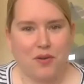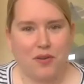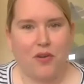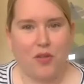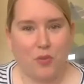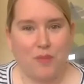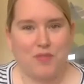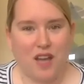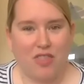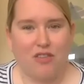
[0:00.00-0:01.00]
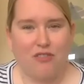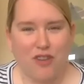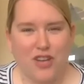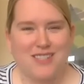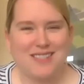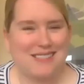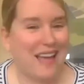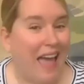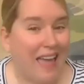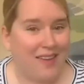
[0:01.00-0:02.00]
going on the website, the first
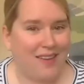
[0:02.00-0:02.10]
day.